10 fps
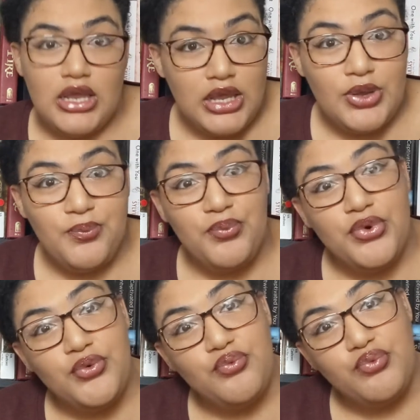
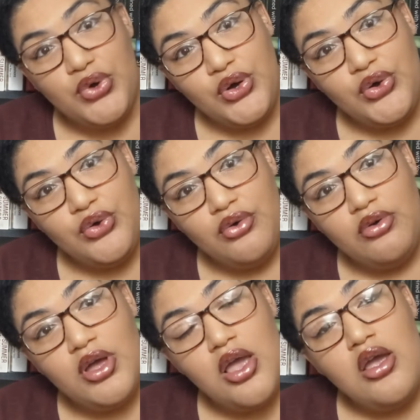
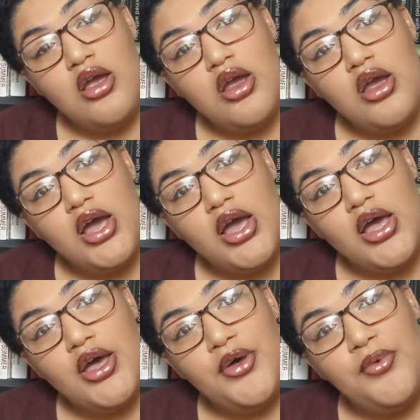April. I